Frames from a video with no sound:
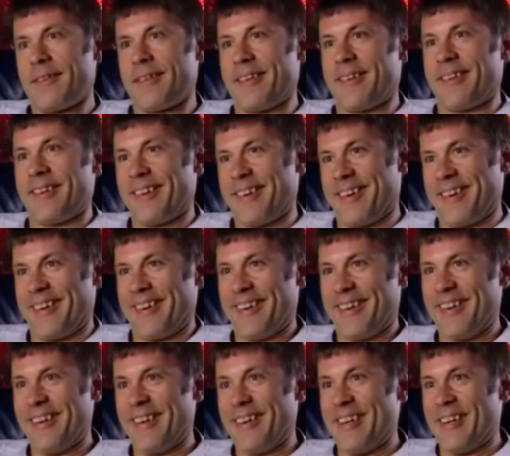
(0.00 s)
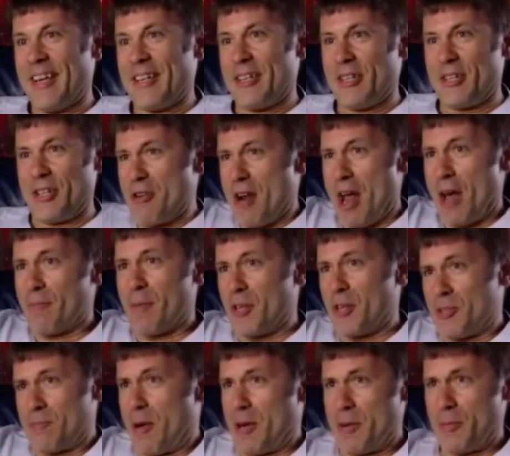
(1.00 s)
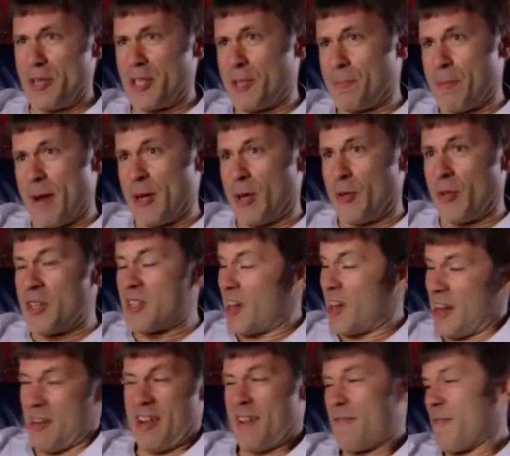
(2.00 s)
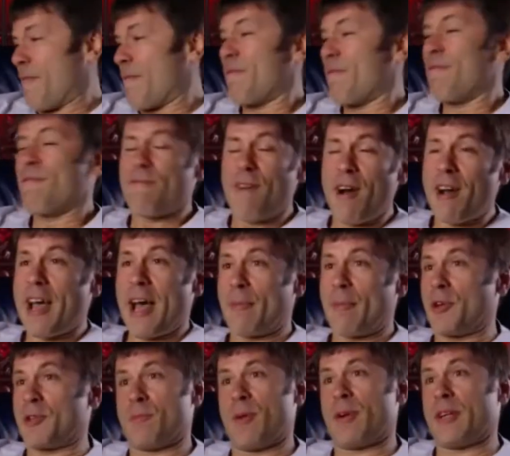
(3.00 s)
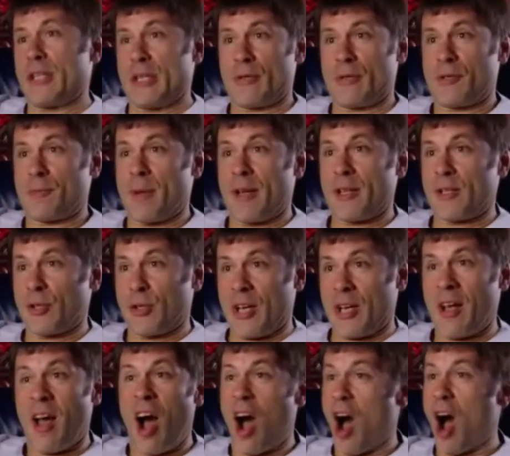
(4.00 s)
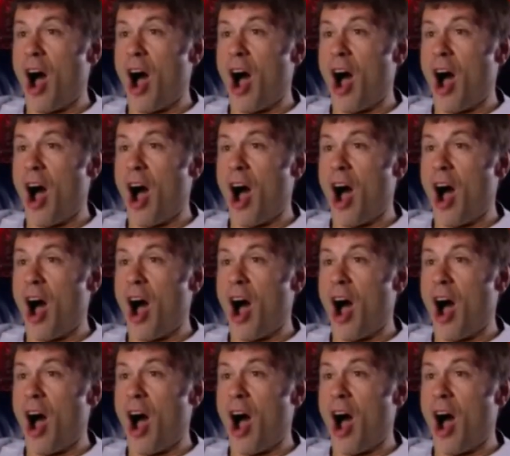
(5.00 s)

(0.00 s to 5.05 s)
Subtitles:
He said, do you know how much money we spent on this? I don't give a fuck how much money you spent on it.